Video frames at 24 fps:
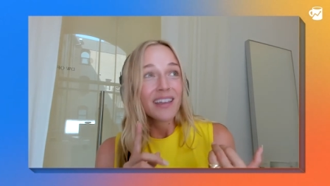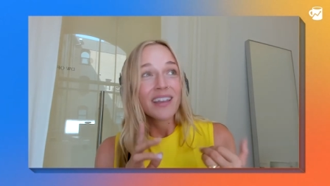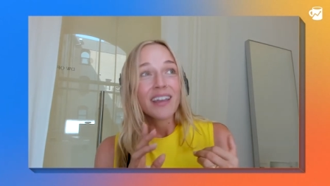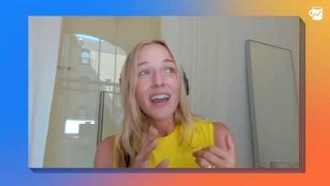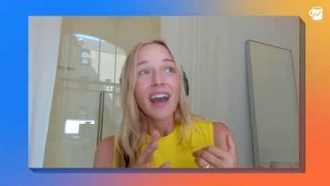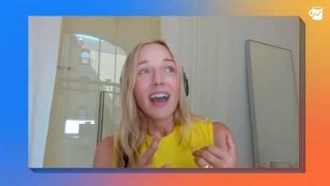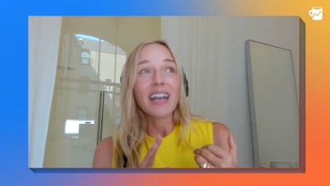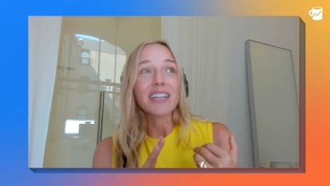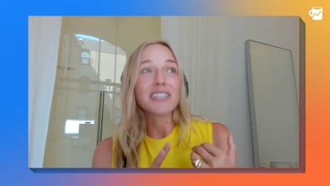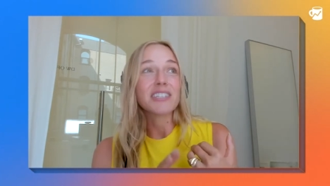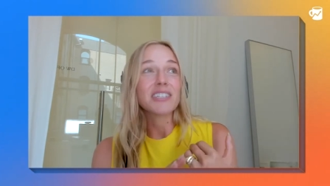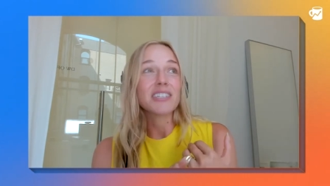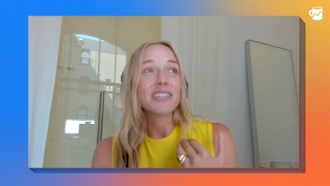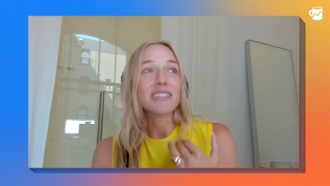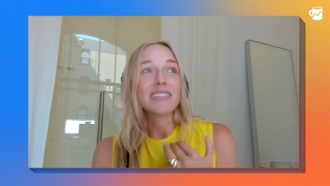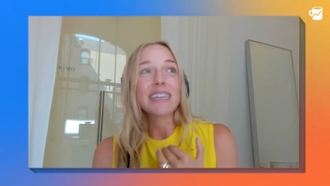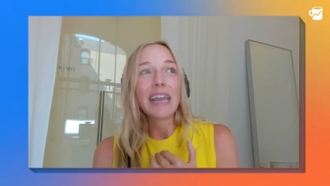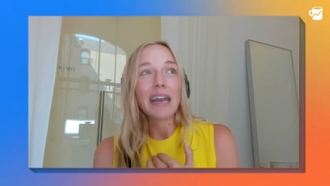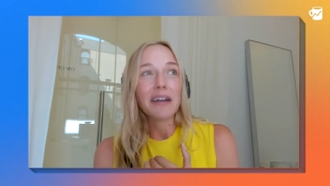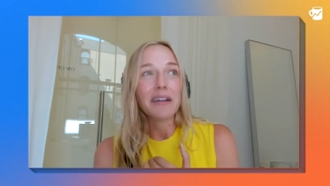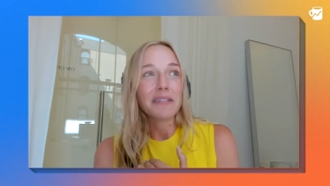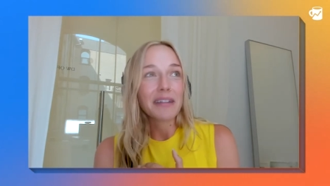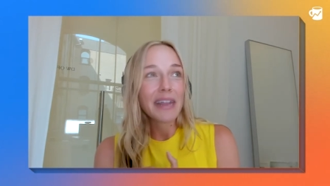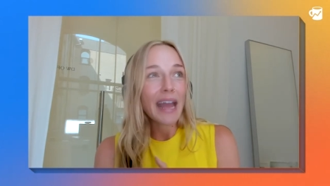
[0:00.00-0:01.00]
I should
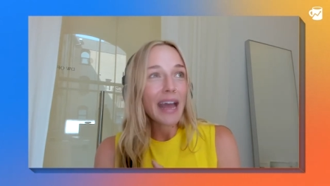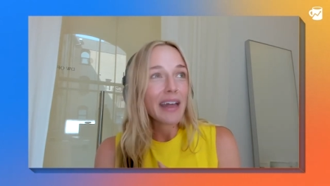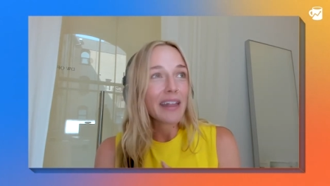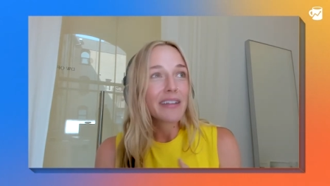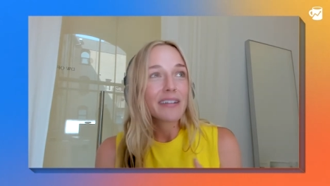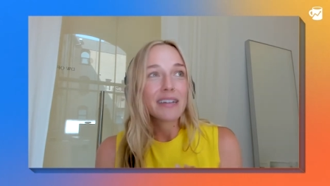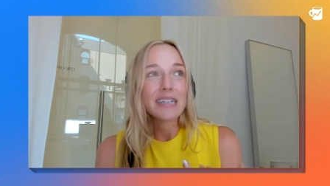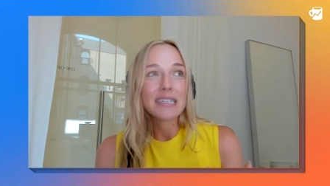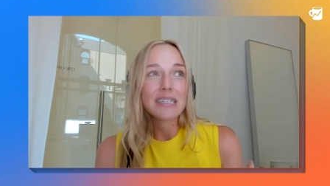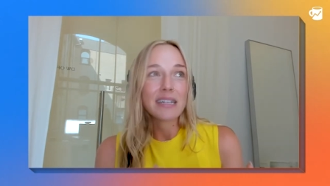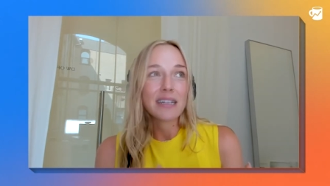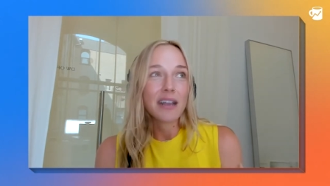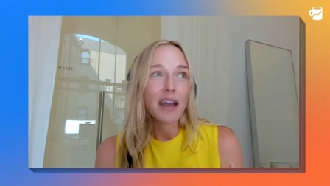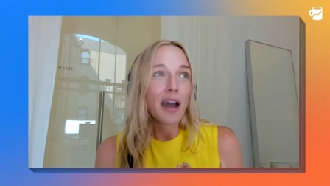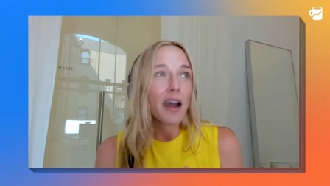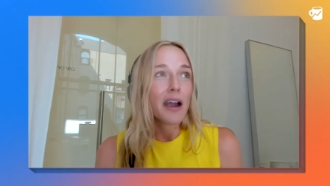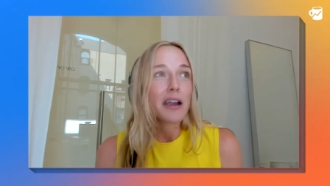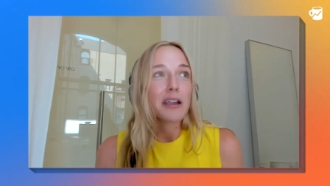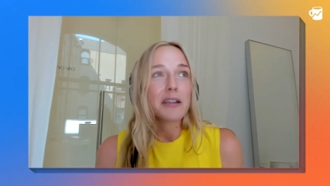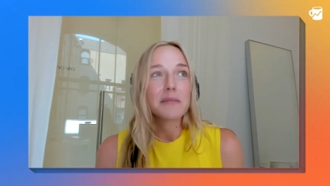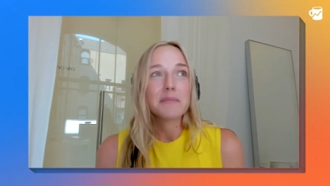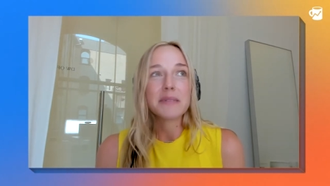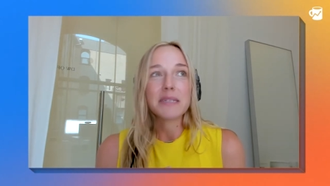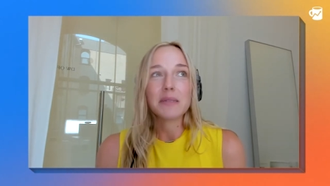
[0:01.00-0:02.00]
count calories and
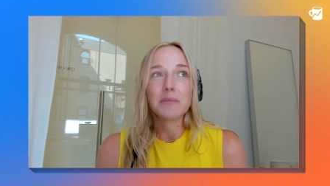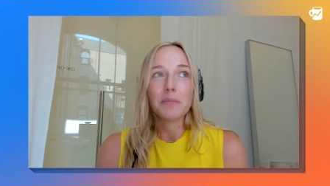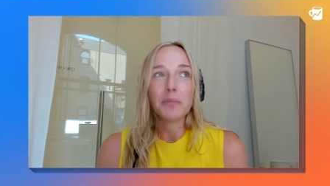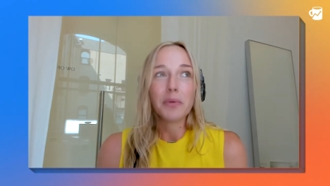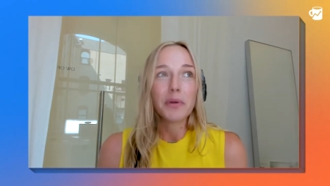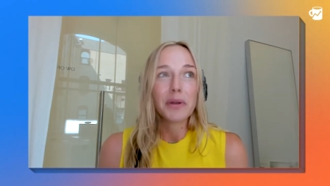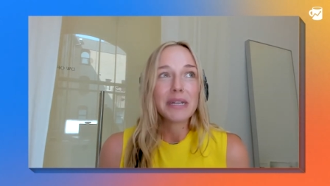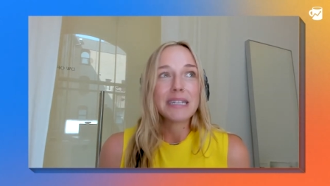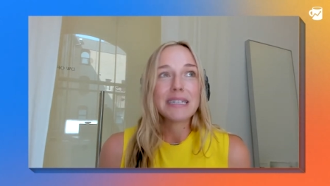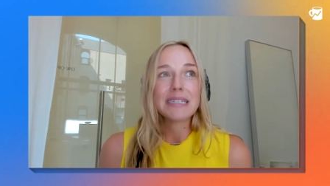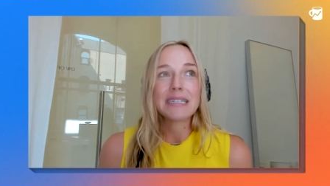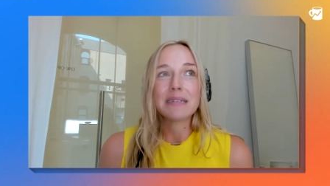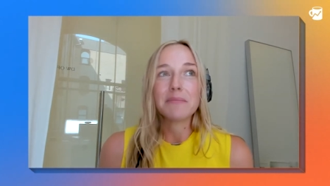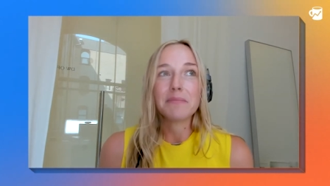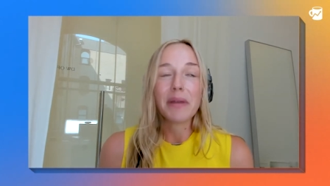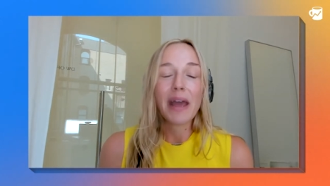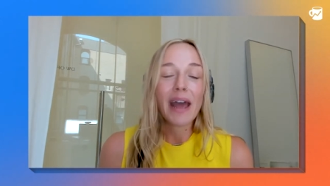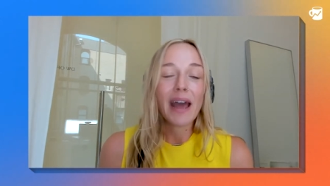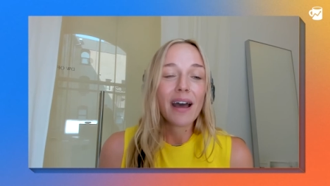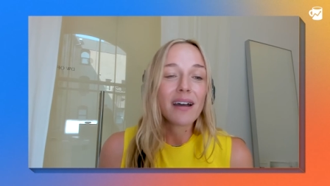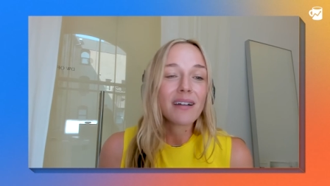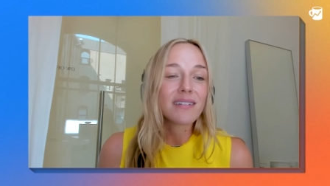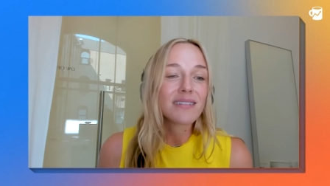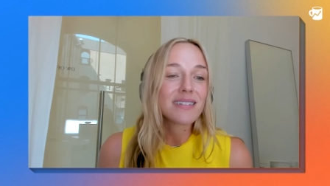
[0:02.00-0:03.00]
carbs and points and
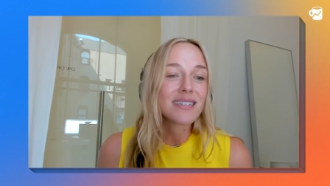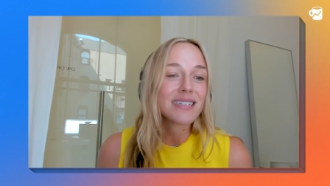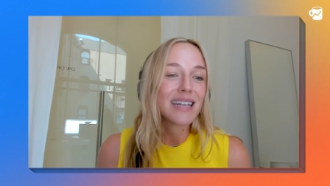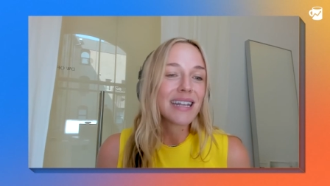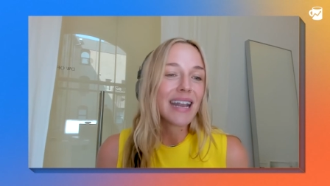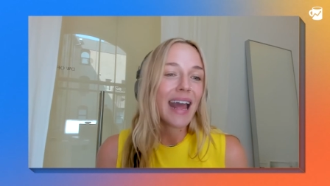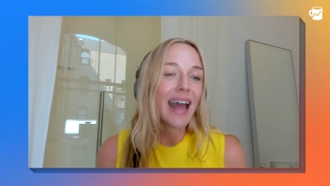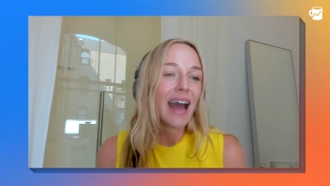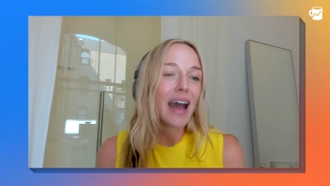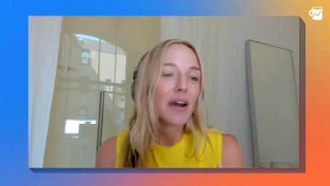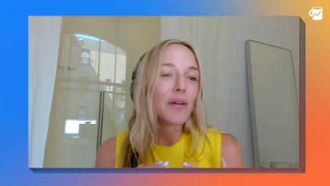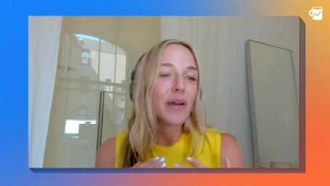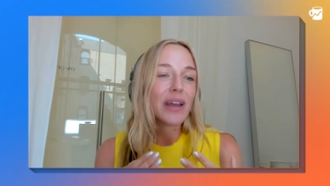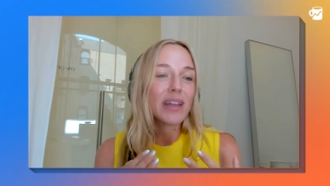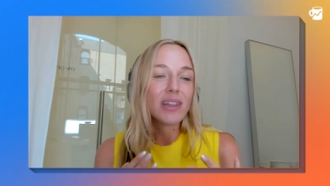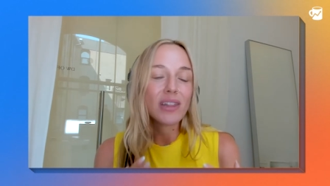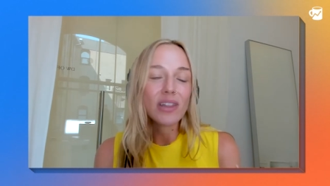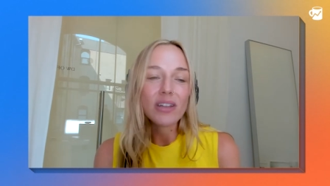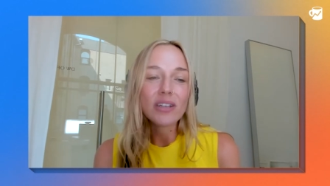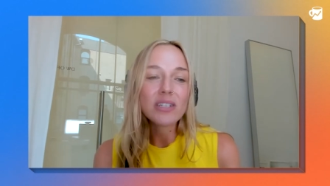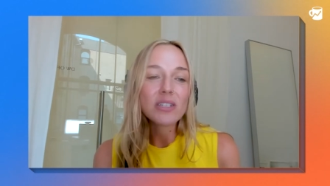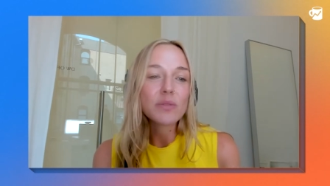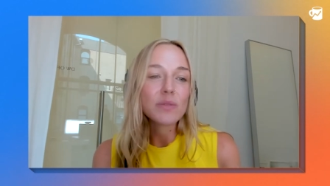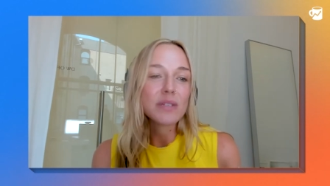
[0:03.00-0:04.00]
pounds, and how I
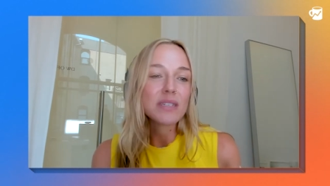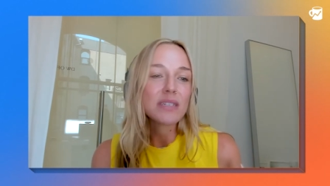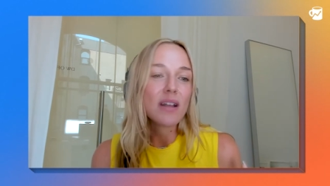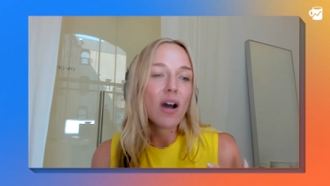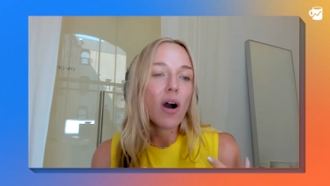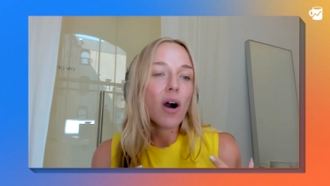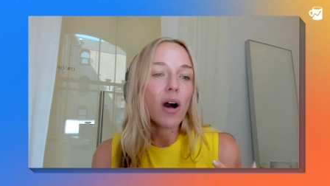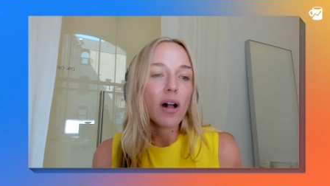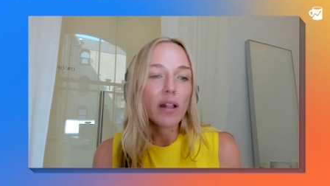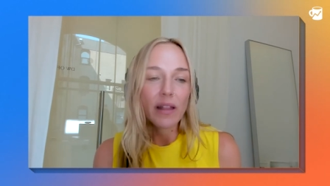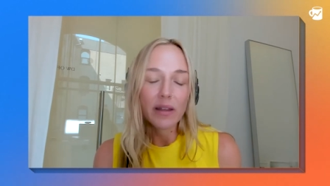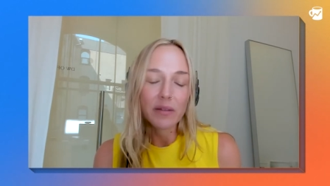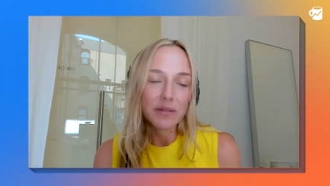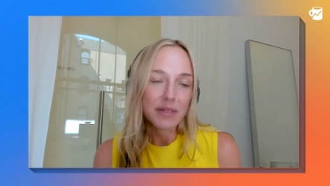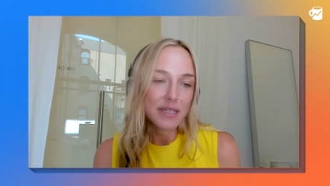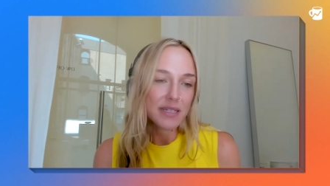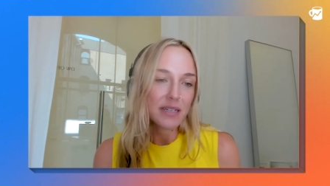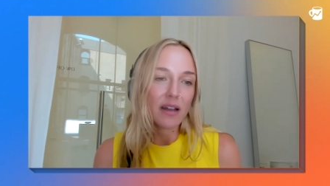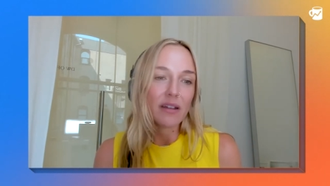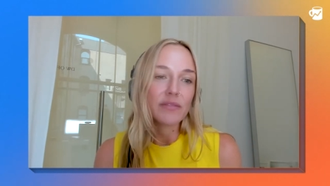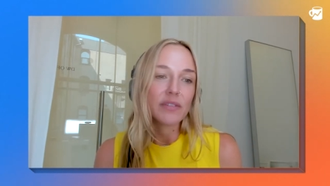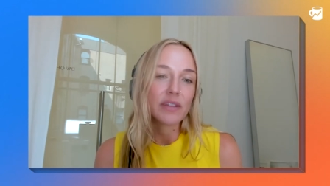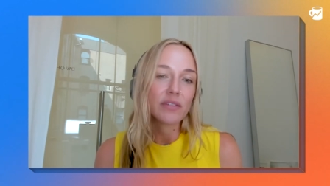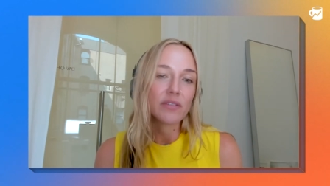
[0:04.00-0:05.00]
looked was all I was
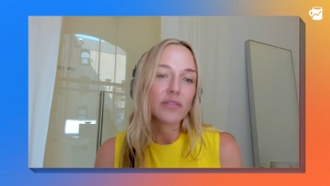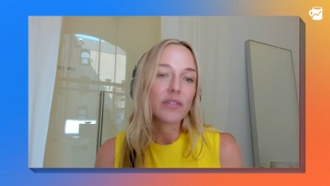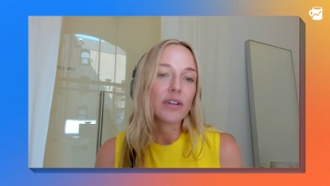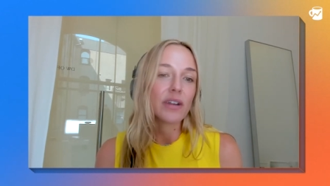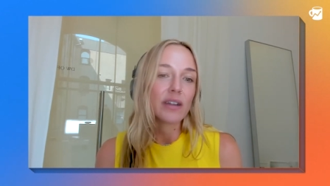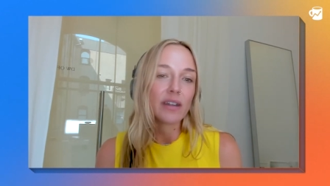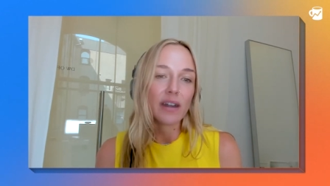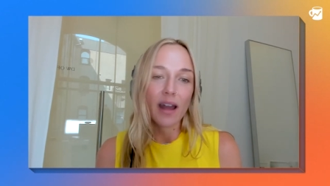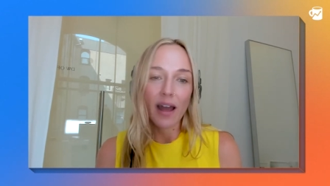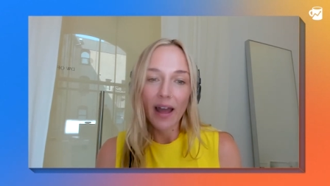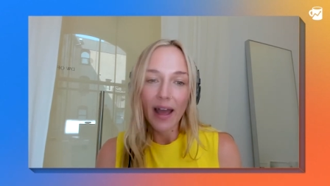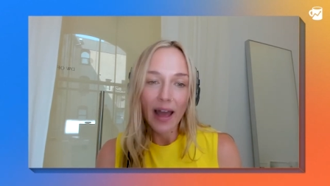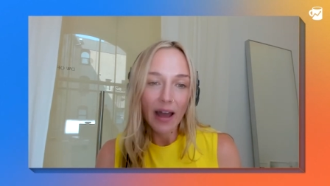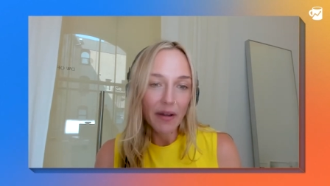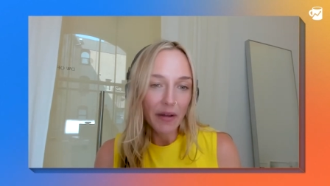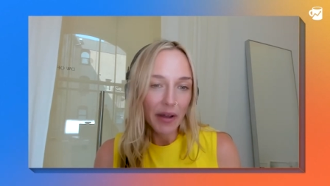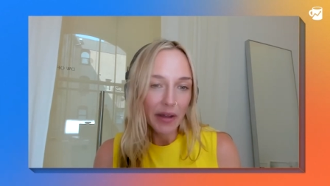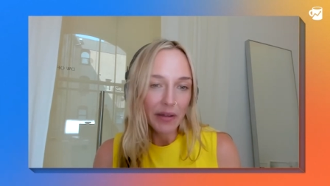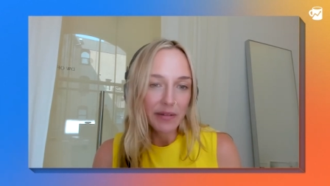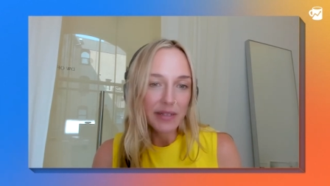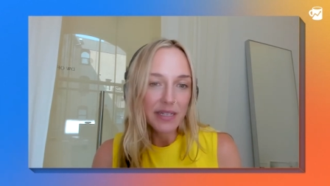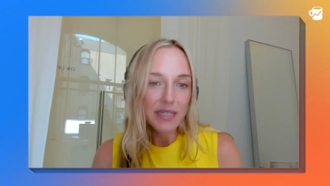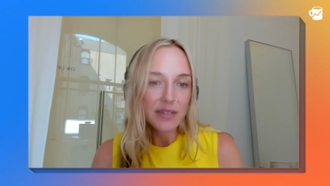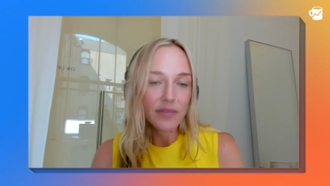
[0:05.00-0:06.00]
solving for, not how I
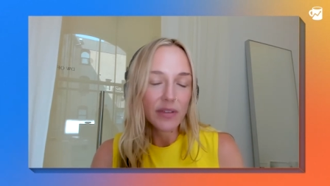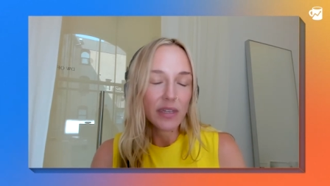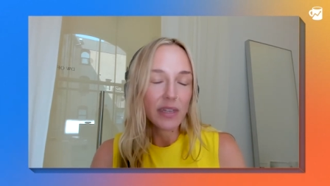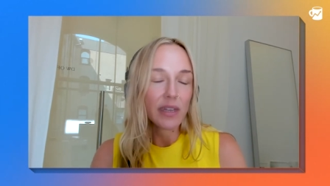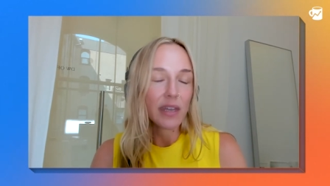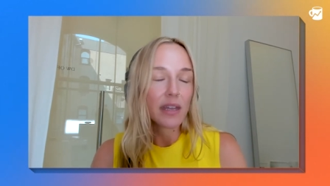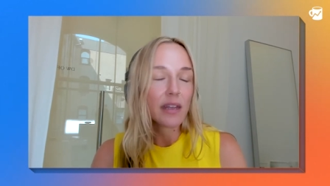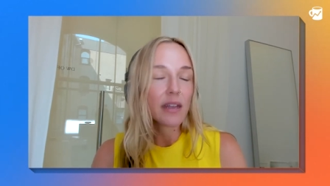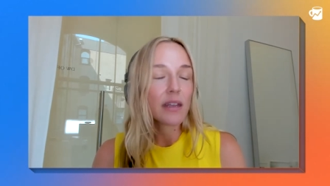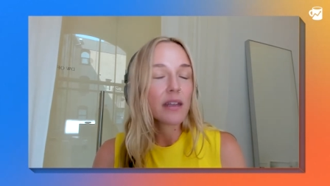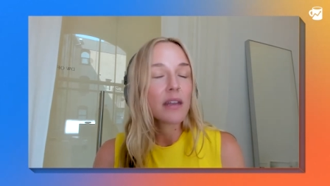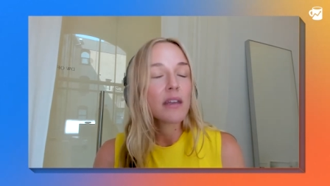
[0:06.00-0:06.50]
was feeling.